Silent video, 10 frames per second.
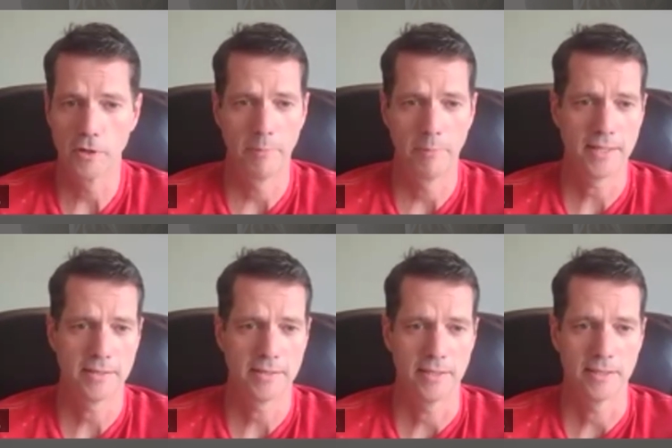
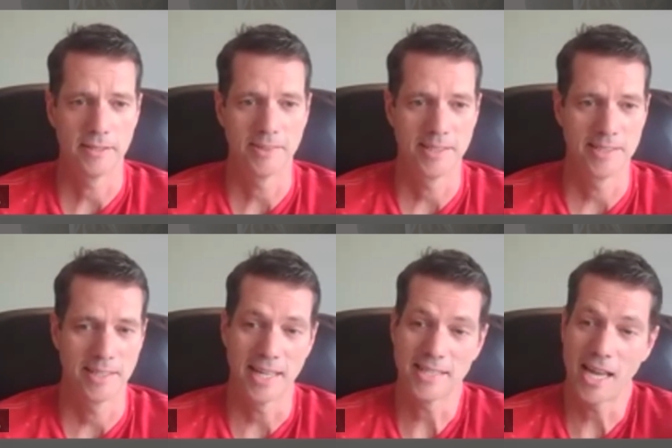capacity. You know, that,
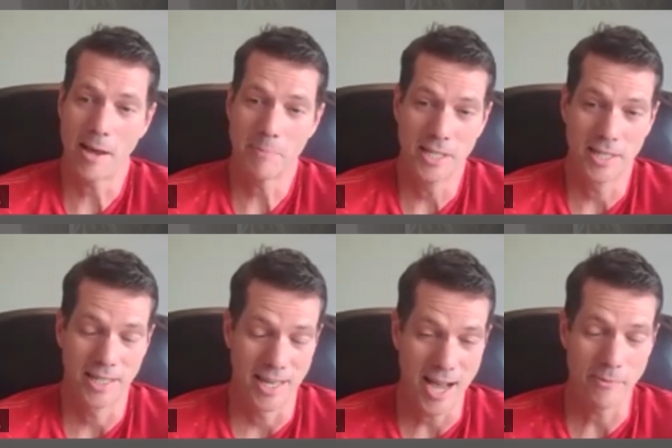like that's happening a
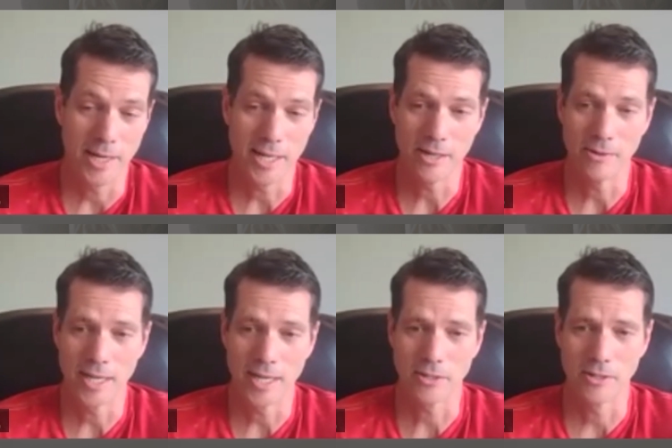lot right now.
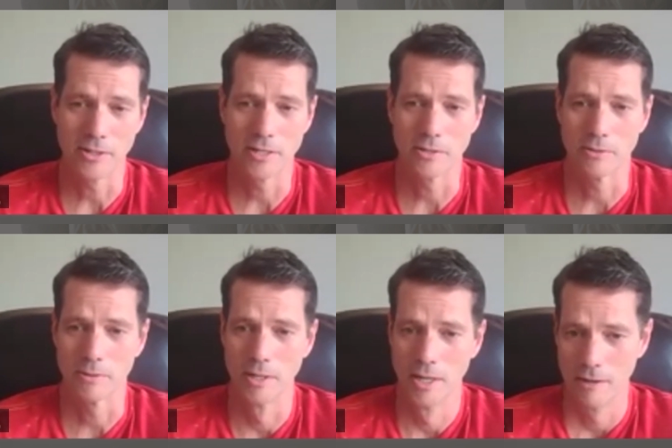Guys are calling us, or
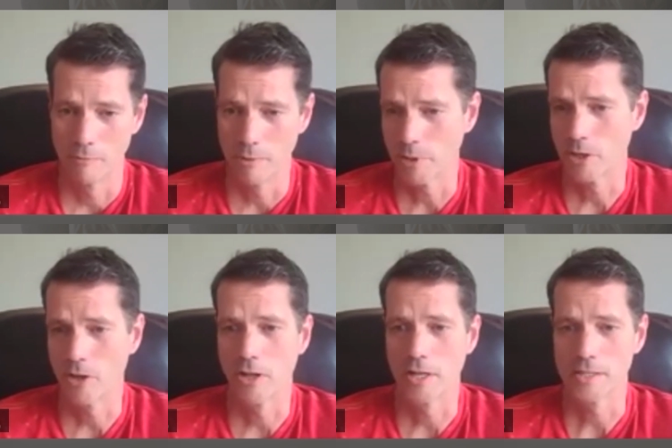women are
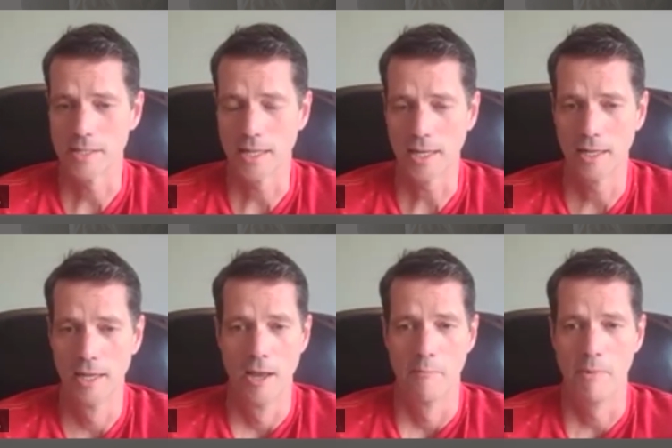calling us and saying,
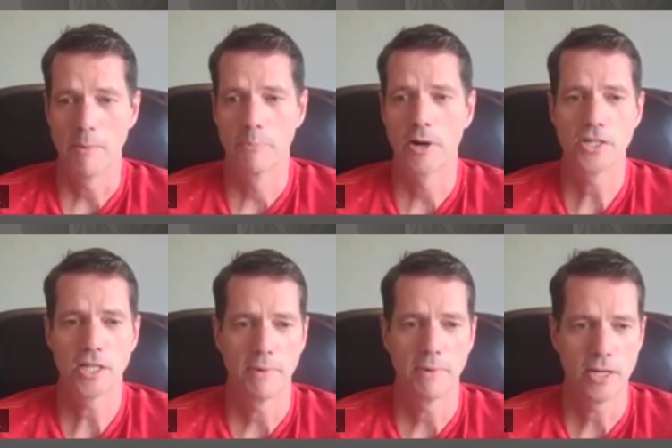hey, my
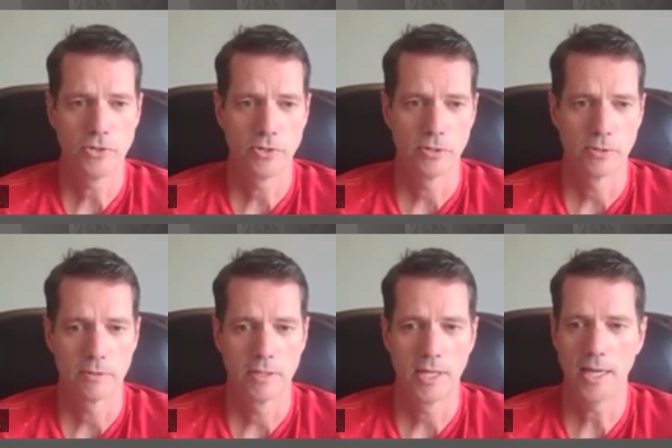project
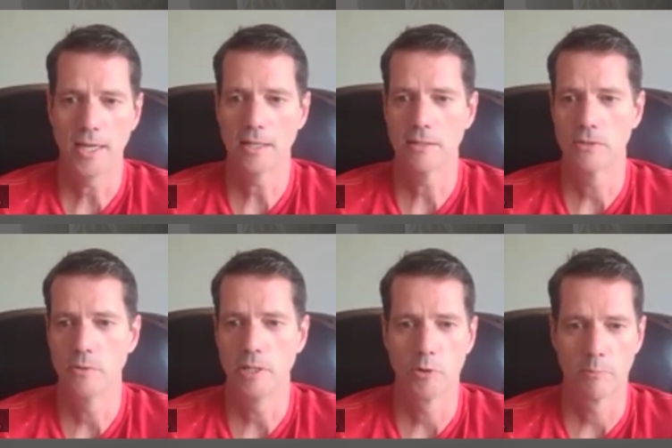manager can't do
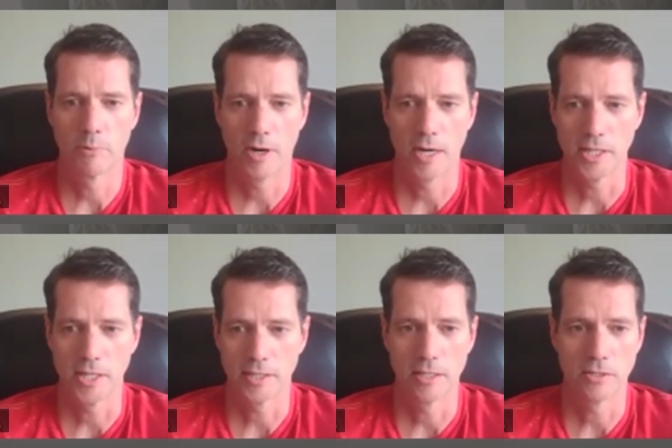any more
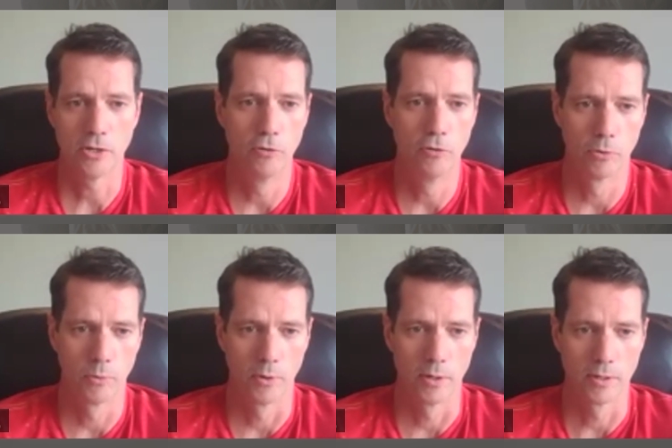projects and it's
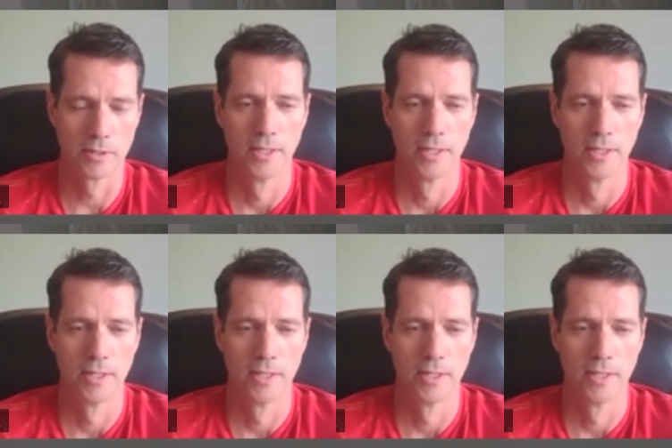overworked.